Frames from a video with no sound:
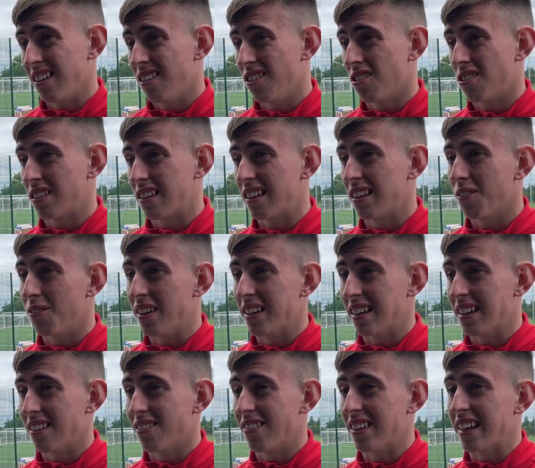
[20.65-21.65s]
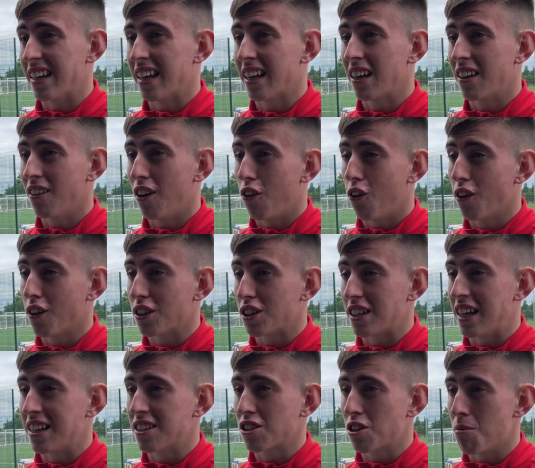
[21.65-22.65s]
look, when when you hear Irish
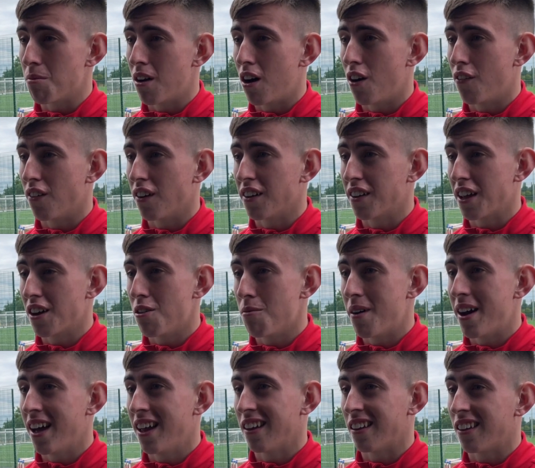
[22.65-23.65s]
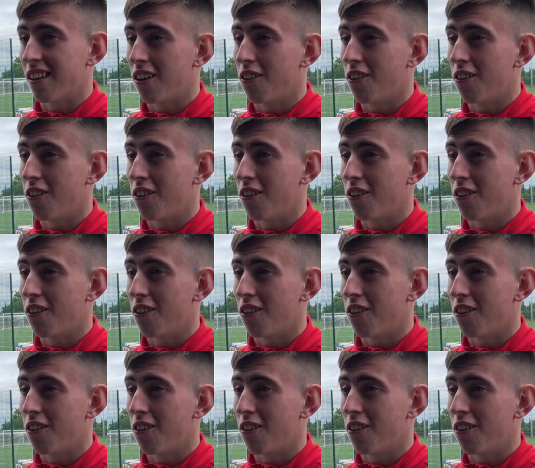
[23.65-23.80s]
lads coming over and doing well,